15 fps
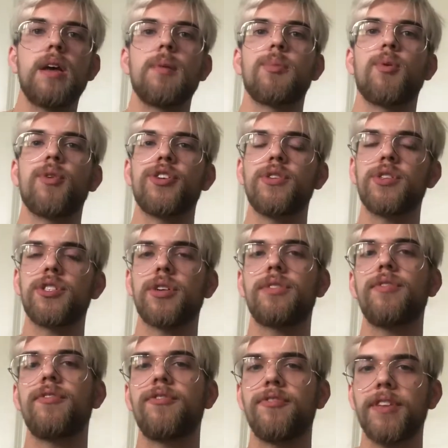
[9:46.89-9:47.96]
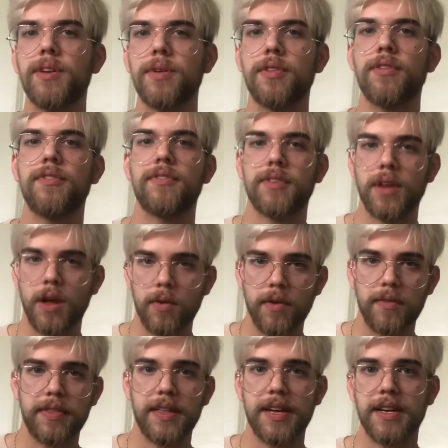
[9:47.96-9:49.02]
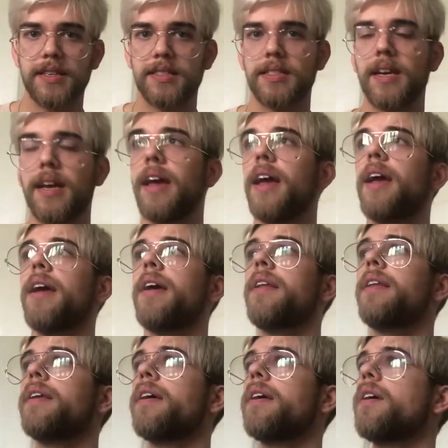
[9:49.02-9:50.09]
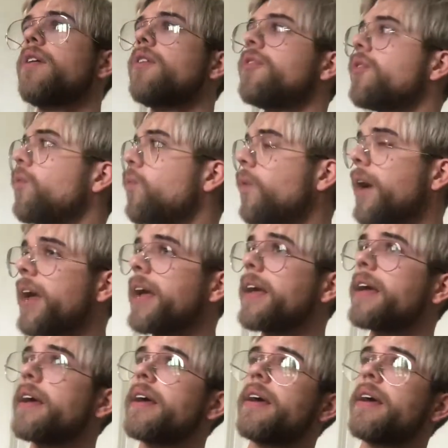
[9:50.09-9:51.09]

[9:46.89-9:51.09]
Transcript: But when you start to feel the flow of things and the way